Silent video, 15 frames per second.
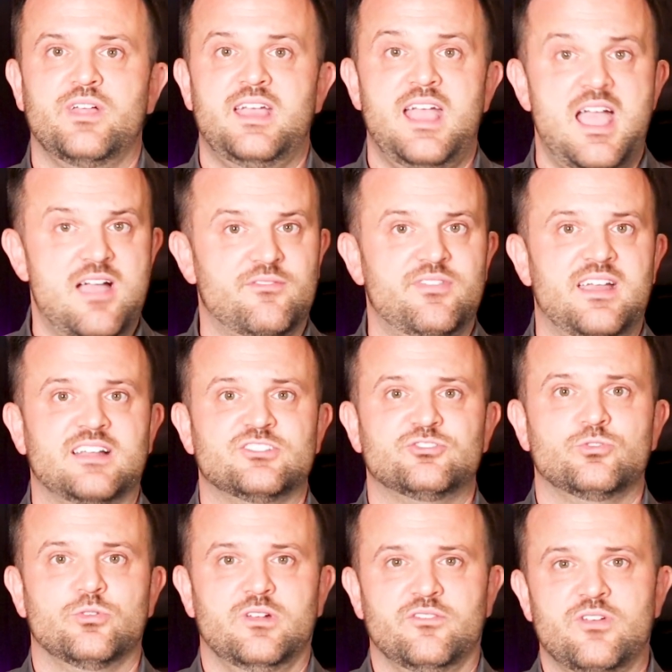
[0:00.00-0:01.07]
They have that
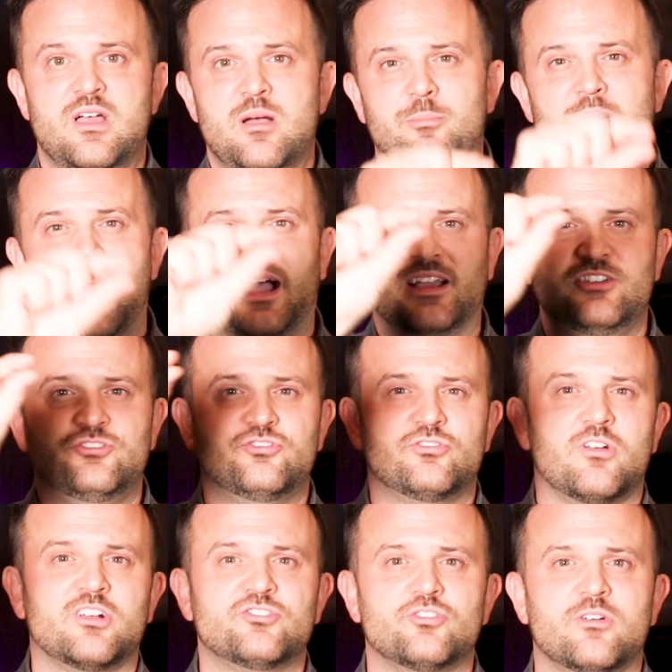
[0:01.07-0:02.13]
sort of pie
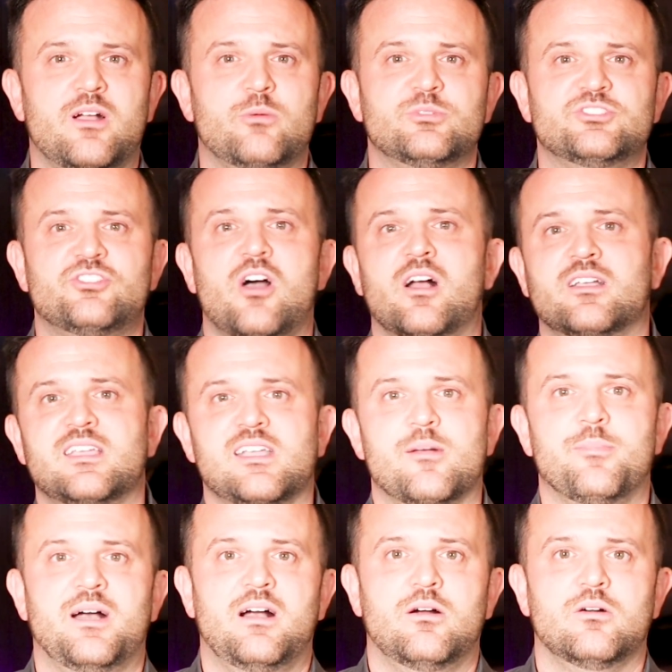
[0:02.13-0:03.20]
structure I was talking
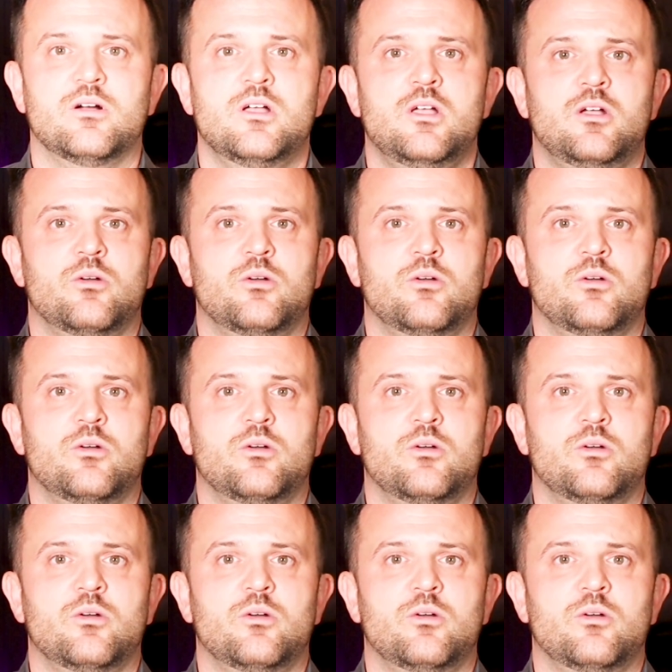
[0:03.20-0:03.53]
about,